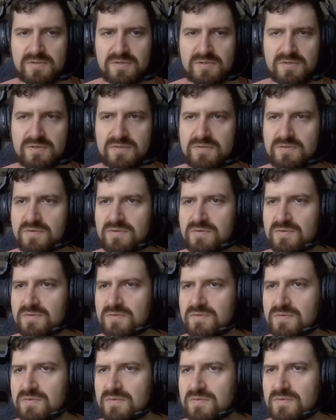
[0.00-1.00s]

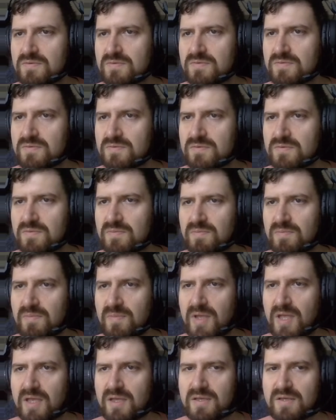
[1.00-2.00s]
to
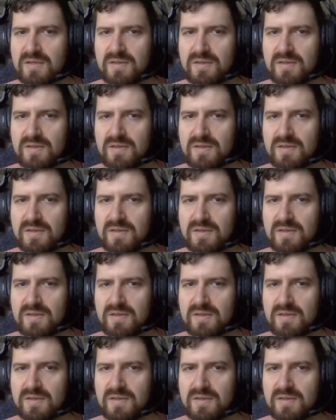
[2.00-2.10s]
make